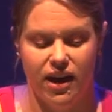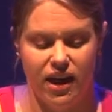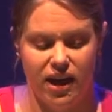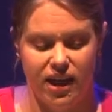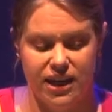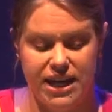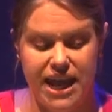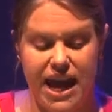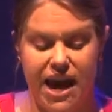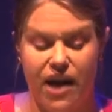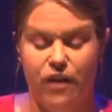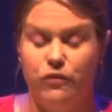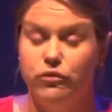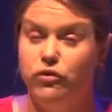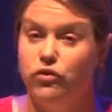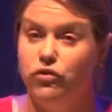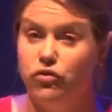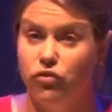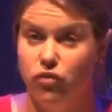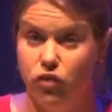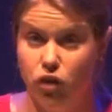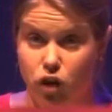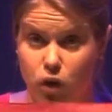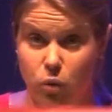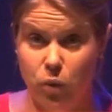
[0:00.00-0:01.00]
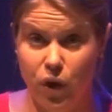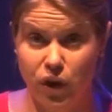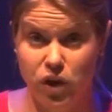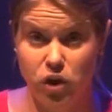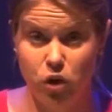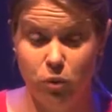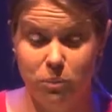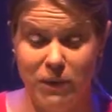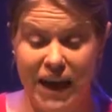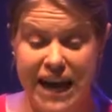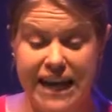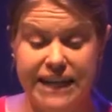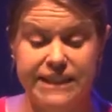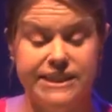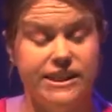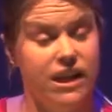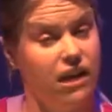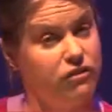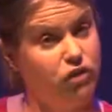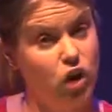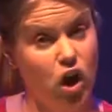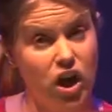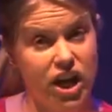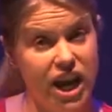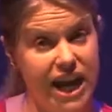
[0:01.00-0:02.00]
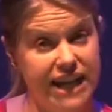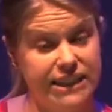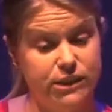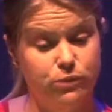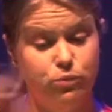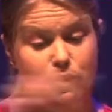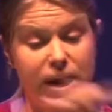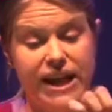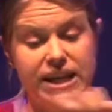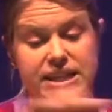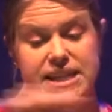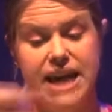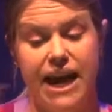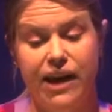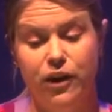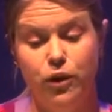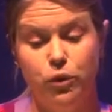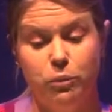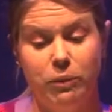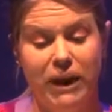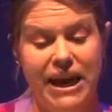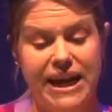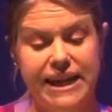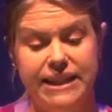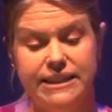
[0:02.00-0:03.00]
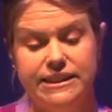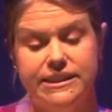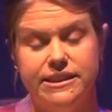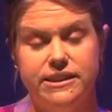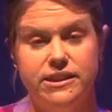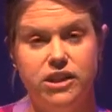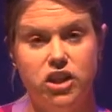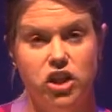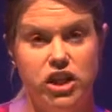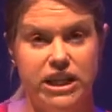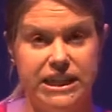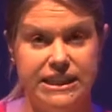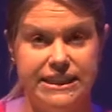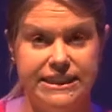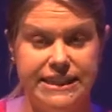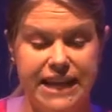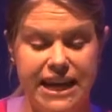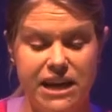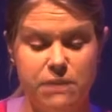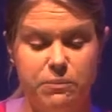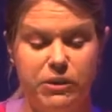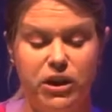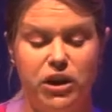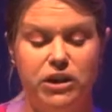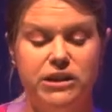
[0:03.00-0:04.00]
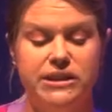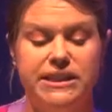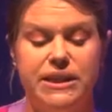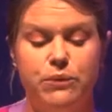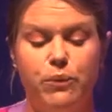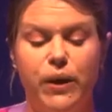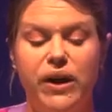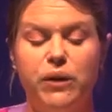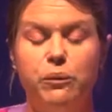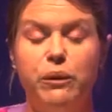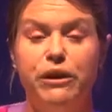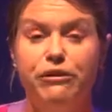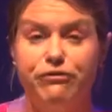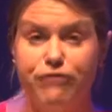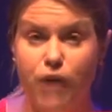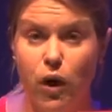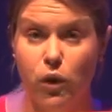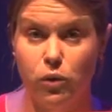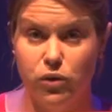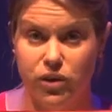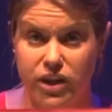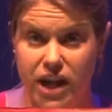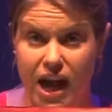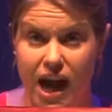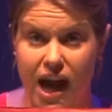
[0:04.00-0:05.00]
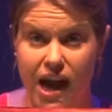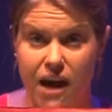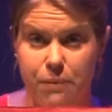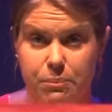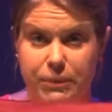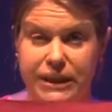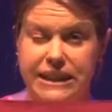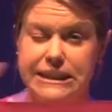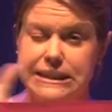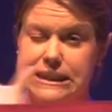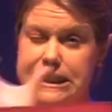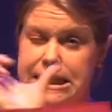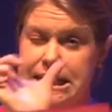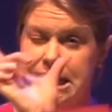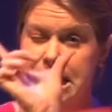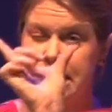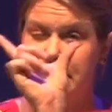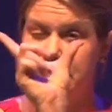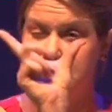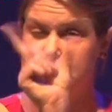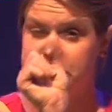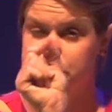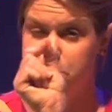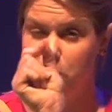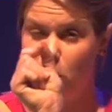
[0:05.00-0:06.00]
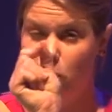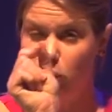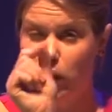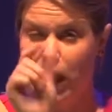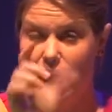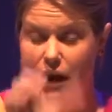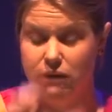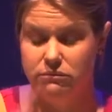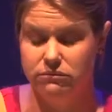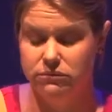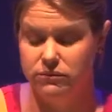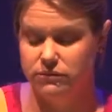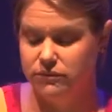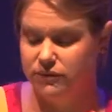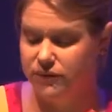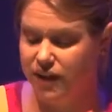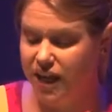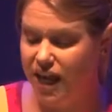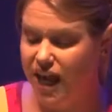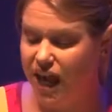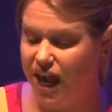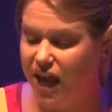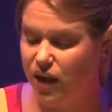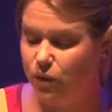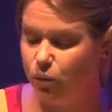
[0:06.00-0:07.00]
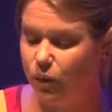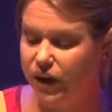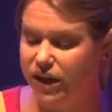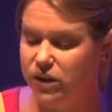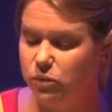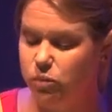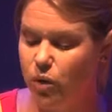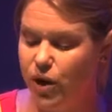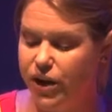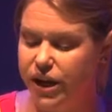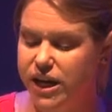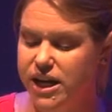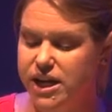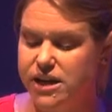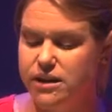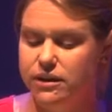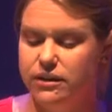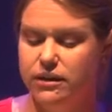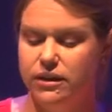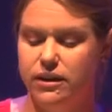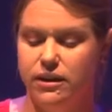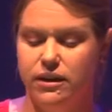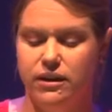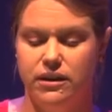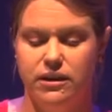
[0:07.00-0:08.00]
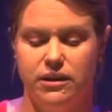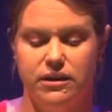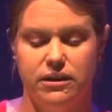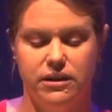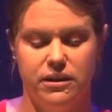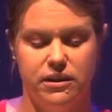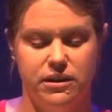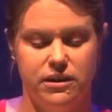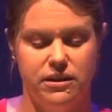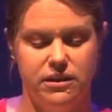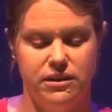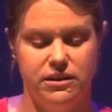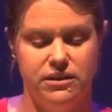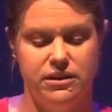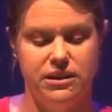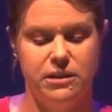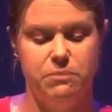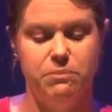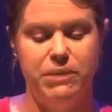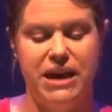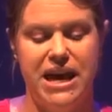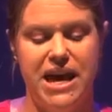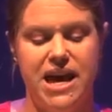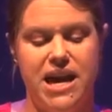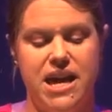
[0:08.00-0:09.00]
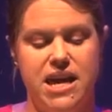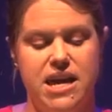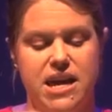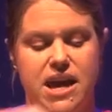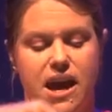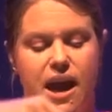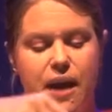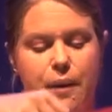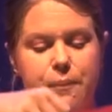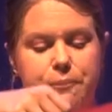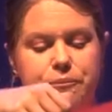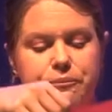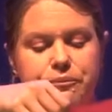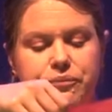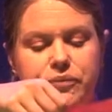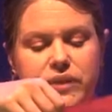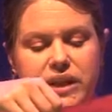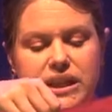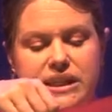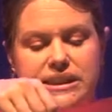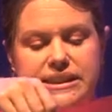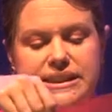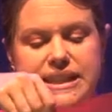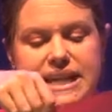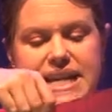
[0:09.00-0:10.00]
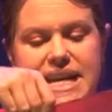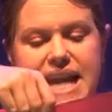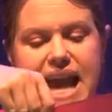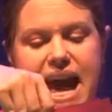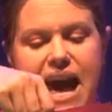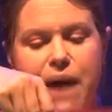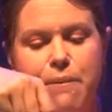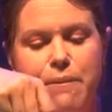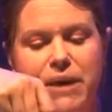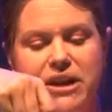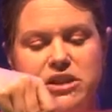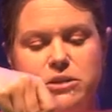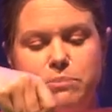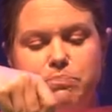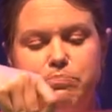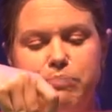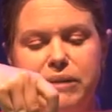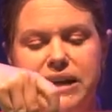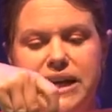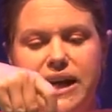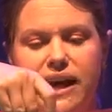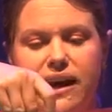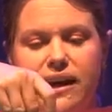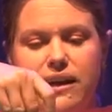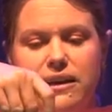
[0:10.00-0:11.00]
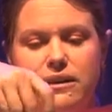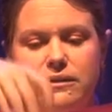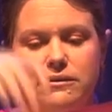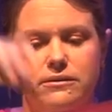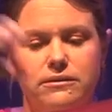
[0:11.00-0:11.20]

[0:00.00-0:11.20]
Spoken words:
Now, you want your piece, I've got a nice rectangle piece, you can see, because when we fold it up, it's going to get smaller. And we want it to be, you can see how much bigger